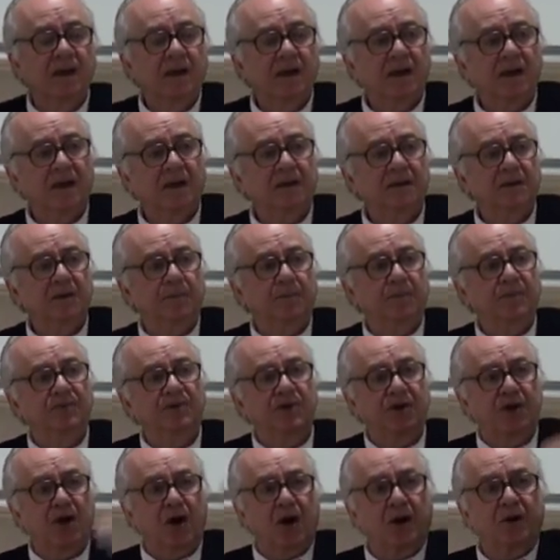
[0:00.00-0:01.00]
uh, the,
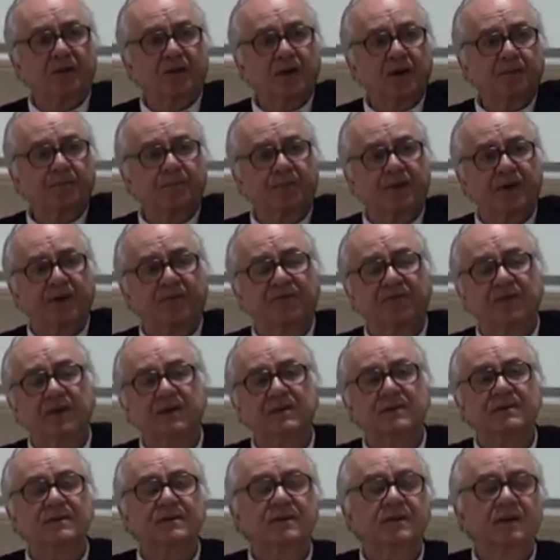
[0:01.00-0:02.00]
the, Nordic
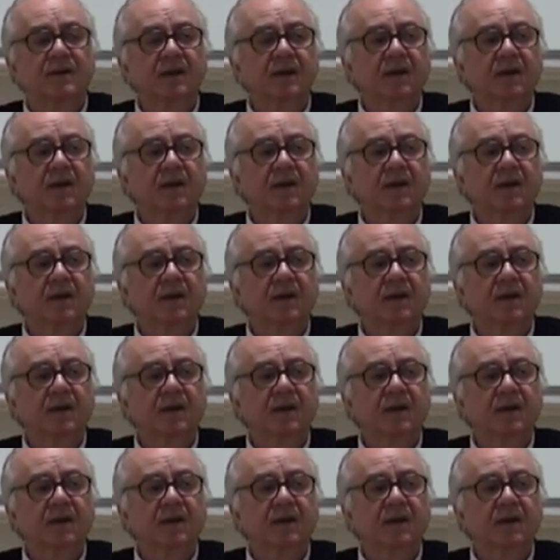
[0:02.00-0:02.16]
peripheries,